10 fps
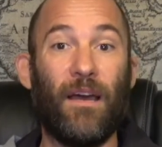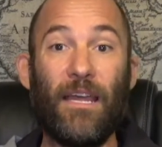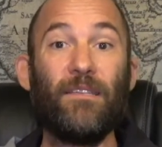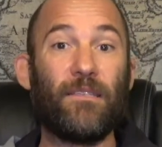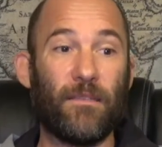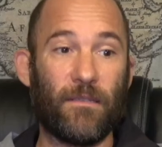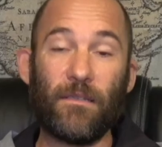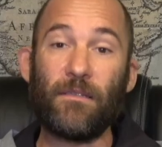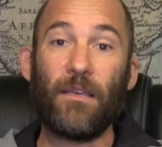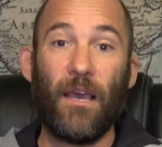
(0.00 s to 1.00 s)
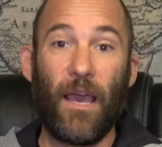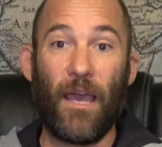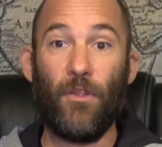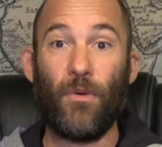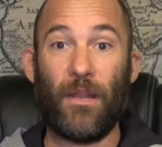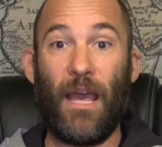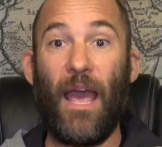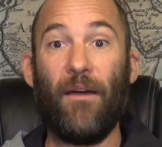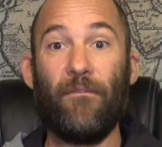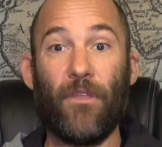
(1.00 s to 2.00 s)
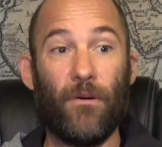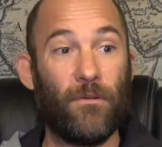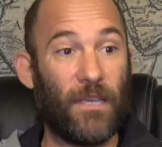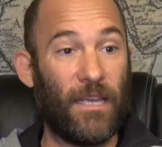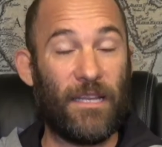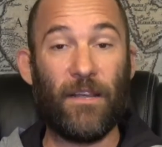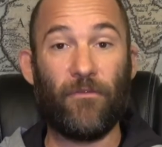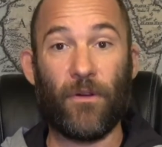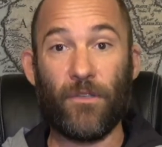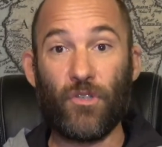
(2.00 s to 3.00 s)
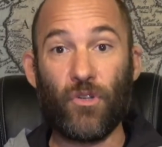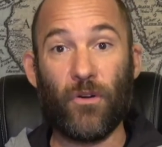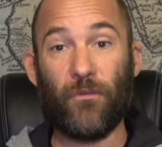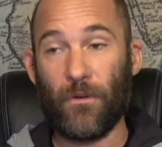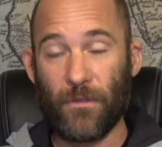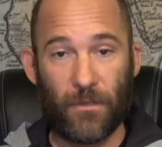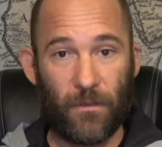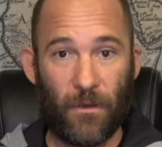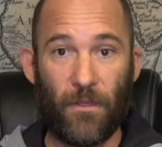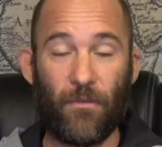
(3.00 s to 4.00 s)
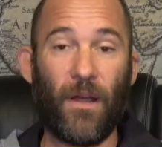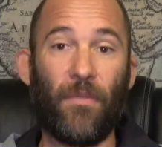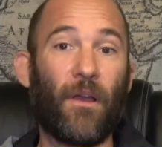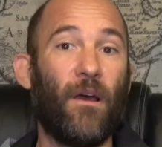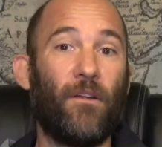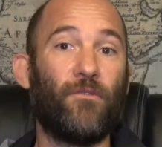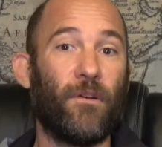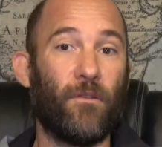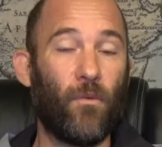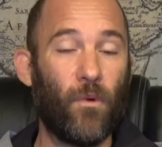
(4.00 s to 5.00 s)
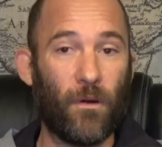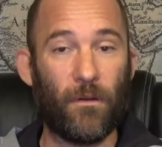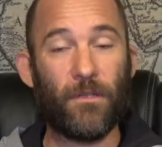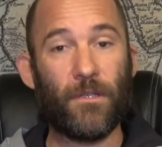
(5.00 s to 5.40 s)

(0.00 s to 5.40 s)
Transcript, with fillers: instances, and you can have those in different servers throughout the country or the world.